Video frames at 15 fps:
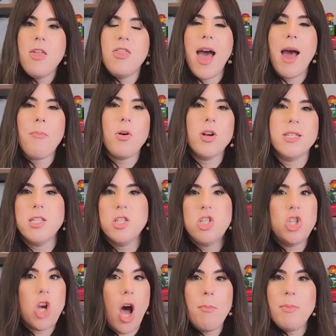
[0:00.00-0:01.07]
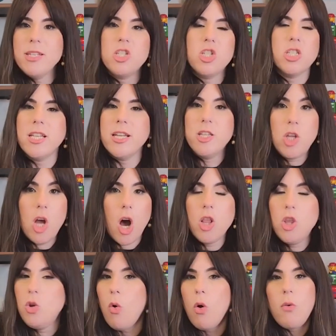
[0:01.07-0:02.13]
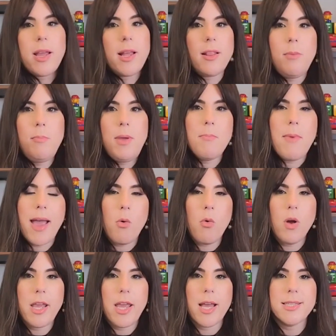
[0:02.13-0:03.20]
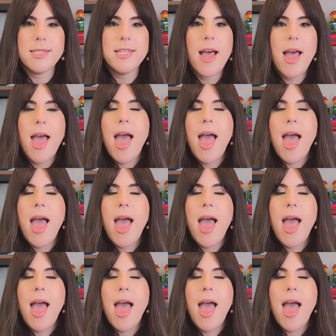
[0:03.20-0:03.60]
That person's job is just adoringly be my audience.